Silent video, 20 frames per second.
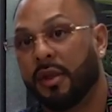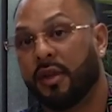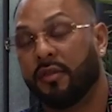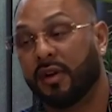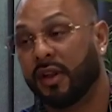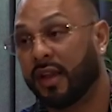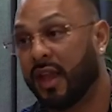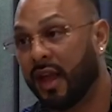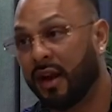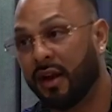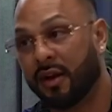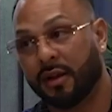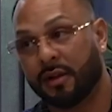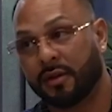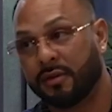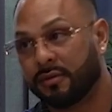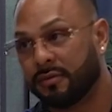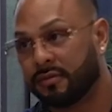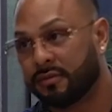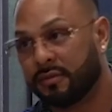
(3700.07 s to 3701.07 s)
even Canada.
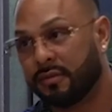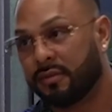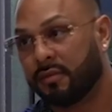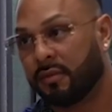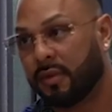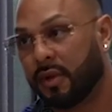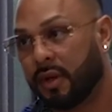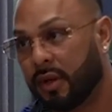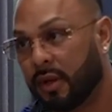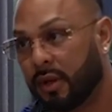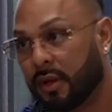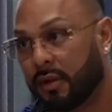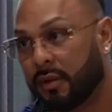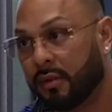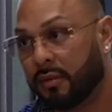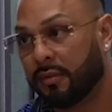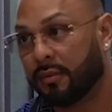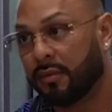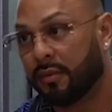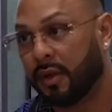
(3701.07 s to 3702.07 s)
To be
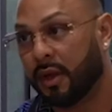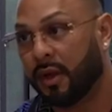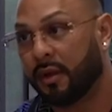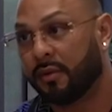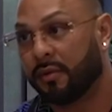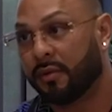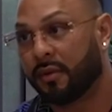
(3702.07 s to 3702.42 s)
fair, yeah.